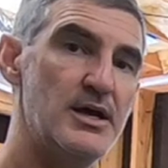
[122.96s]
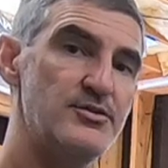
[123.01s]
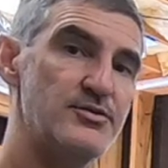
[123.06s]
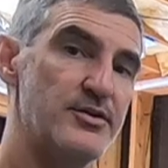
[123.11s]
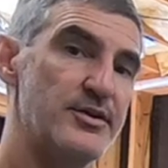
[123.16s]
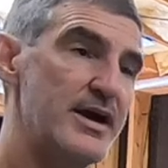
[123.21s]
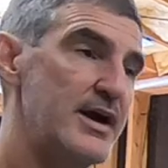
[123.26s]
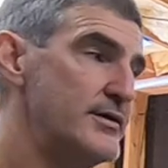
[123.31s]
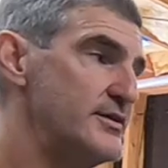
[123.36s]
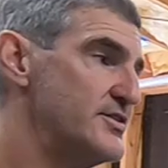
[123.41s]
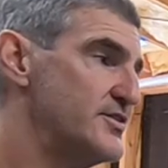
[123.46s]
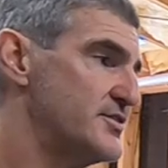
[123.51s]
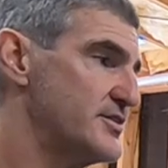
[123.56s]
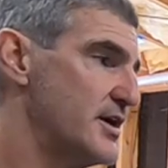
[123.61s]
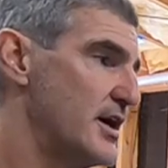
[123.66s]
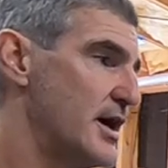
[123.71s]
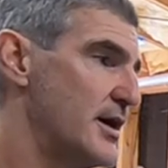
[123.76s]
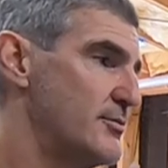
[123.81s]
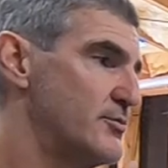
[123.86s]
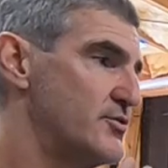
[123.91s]
So now it's
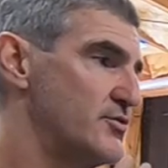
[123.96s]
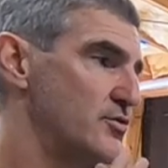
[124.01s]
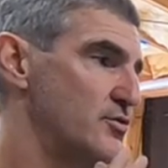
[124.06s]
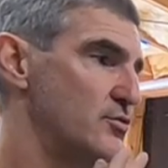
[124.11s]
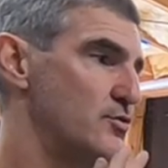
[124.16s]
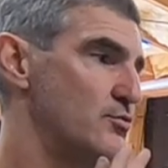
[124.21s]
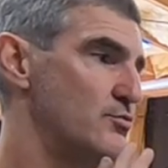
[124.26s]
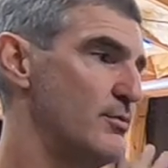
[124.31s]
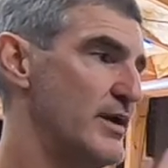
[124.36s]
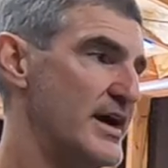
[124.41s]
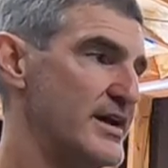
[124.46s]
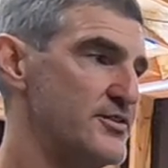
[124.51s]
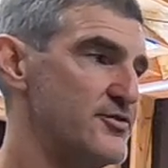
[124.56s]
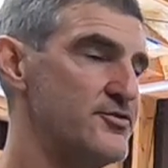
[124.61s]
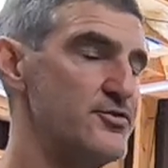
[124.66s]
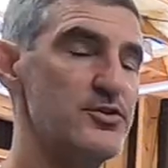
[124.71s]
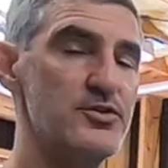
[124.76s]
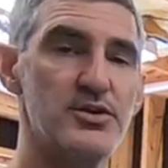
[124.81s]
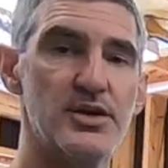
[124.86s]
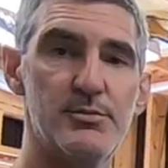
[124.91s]
time to match
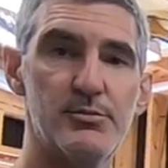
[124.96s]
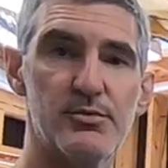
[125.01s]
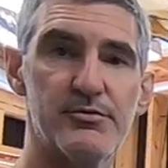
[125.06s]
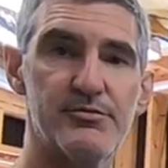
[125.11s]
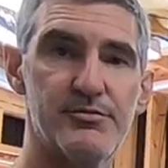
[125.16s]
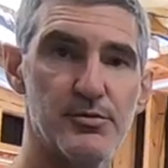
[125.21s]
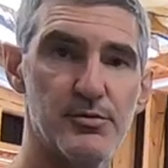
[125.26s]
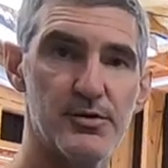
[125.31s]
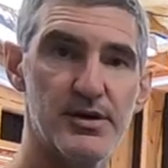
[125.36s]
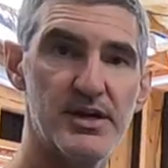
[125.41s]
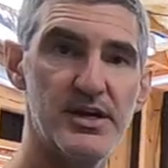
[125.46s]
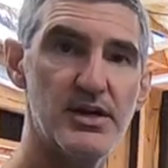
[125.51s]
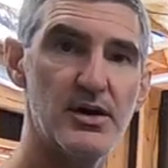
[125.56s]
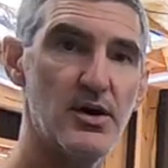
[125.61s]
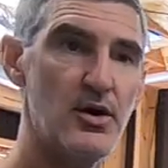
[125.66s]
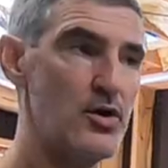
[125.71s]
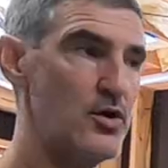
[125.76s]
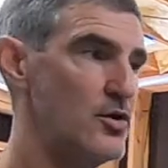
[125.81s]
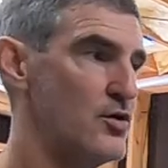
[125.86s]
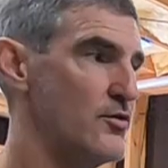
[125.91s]
drill number 40
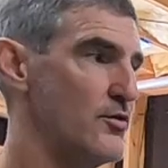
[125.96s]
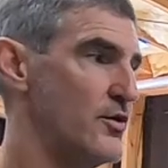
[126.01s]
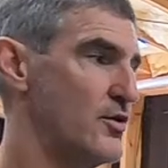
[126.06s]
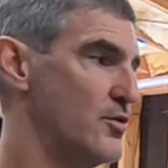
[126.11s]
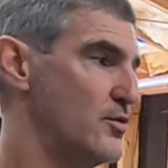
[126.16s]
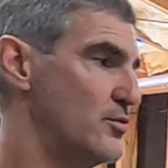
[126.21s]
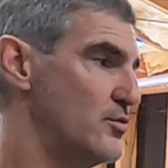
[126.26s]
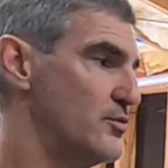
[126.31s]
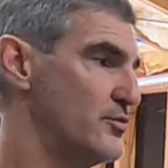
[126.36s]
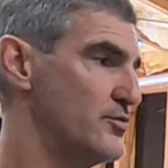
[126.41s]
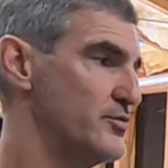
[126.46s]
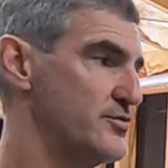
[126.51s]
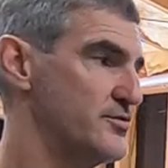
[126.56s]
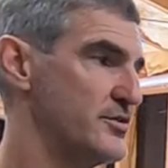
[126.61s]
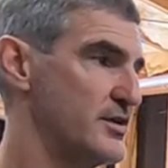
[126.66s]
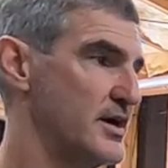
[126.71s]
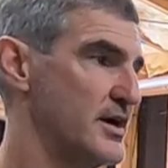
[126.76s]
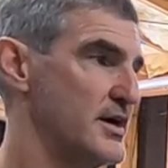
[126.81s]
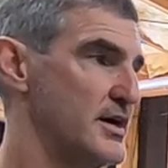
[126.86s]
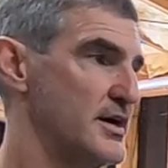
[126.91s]
all the
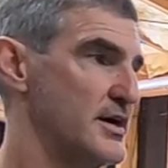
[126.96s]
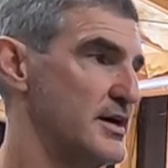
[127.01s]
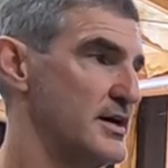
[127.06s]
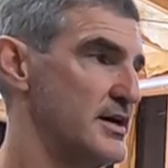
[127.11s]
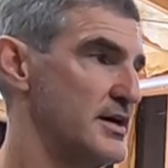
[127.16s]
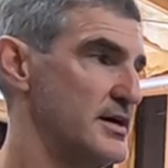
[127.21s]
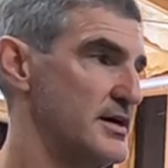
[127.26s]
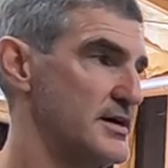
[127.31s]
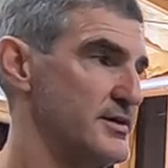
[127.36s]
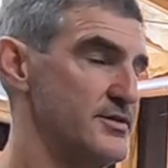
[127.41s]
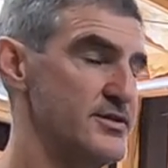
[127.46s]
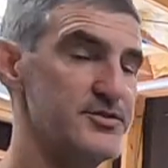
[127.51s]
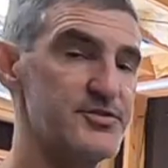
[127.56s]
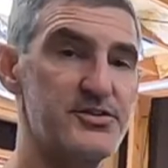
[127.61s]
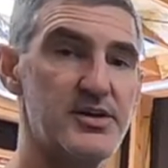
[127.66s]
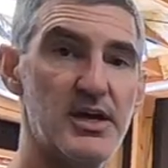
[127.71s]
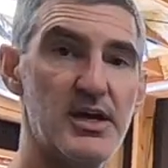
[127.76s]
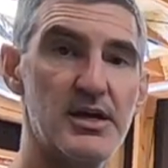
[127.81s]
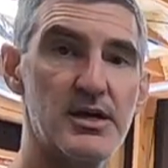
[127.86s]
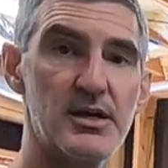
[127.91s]
holes uh, in the
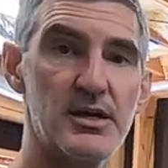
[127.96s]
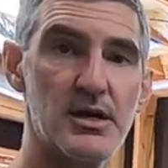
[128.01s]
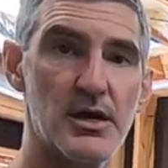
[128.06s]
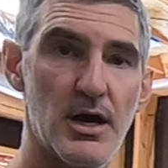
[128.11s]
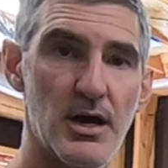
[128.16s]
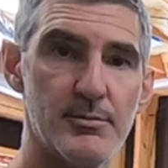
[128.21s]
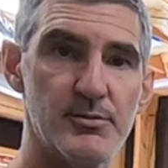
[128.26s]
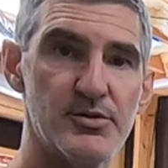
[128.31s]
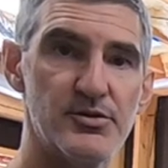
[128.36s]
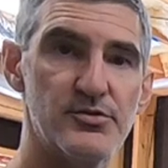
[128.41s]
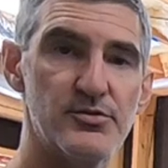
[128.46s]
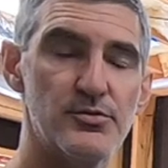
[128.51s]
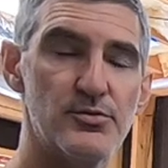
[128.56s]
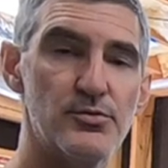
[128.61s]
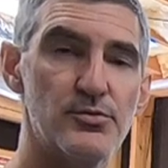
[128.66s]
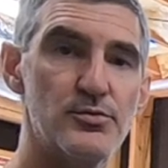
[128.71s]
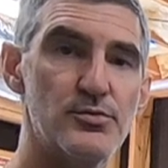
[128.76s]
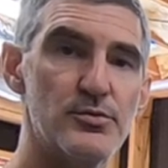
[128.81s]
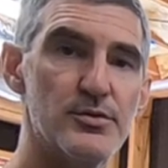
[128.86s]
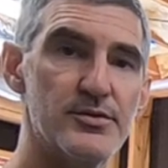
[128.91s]
skin common
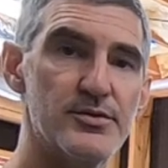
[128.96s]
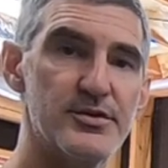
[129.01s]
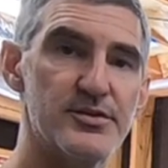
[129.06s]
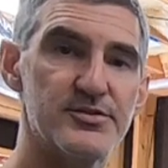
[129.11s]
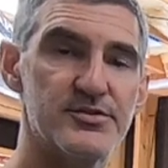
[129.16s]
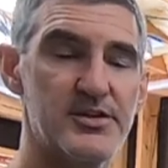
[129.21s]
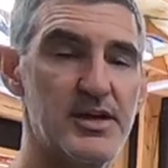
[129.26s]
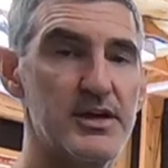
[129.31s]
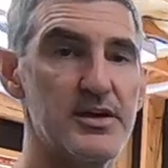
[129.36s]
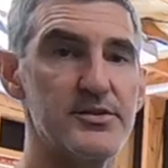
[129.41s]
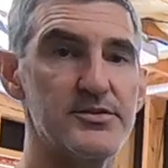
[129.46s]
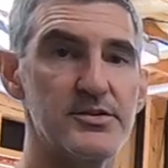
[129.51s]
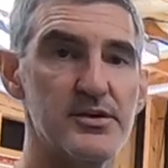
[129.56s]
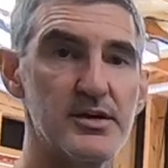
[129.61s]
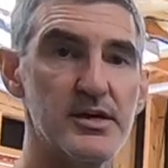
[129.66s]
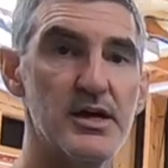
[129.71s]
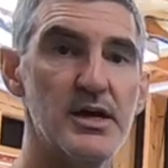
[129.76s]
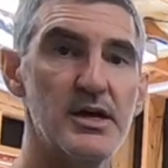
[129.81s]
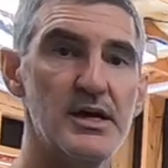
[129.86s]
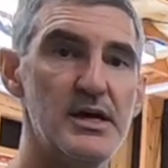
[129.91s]
to the skeleton.
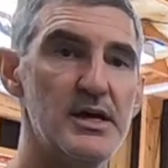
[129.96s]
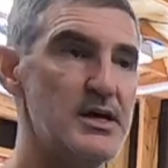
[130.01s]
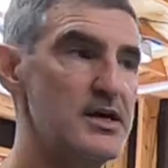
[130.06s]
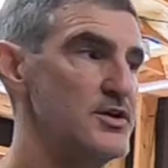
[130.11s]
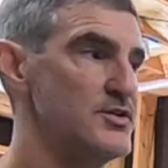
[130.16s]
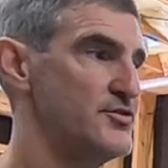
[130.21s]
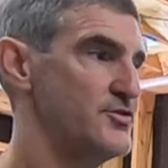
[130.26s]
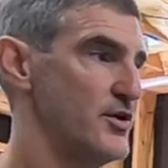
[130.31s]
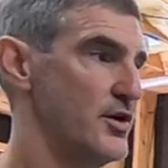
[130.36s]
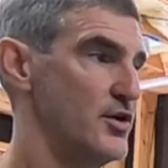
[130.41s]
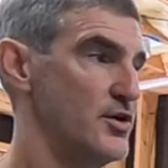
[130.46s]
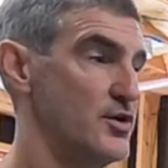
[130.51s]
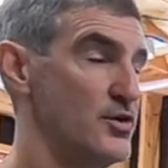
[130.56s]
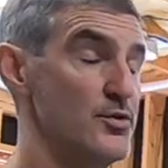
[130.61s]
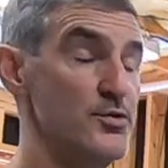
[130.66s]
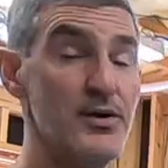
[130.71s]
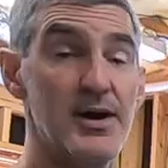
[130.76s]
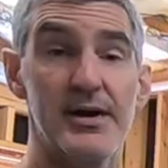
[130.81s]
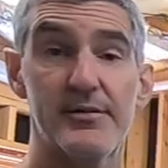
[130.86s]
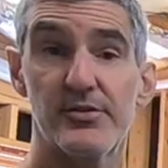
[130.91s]

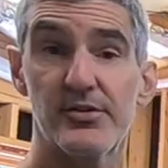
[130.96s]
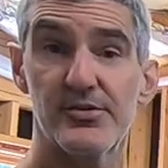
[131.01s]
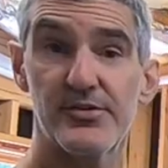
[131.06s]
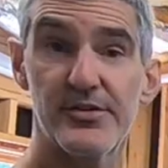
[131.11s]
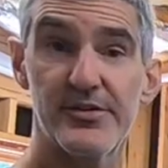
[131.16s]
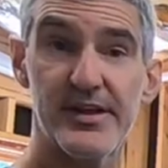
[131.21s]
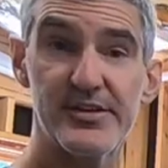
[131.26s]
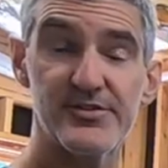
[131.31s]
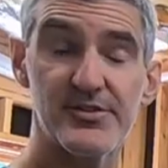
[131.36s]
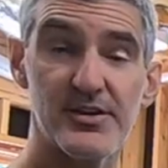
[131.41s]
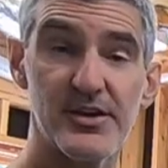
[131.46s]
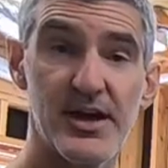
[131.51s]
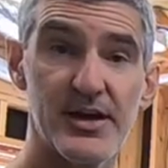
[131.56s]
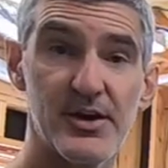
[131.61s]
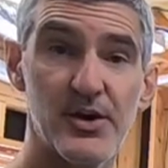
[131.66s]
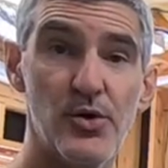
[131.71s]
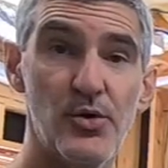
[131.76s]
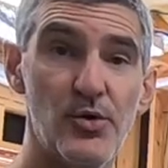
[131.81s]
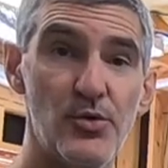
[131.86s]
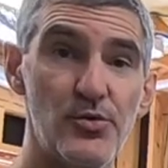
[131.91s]
So obviously that's a lot
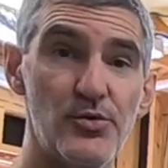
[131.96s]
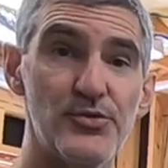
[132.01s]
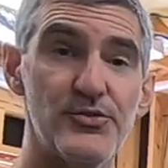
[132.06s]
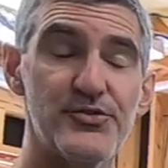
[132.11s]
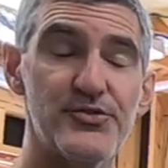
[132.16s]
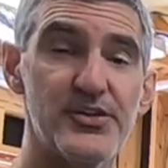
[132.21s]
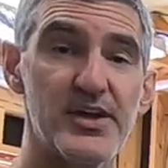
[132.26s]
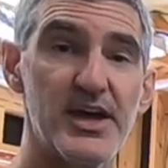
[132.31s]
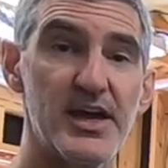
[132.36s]
of holes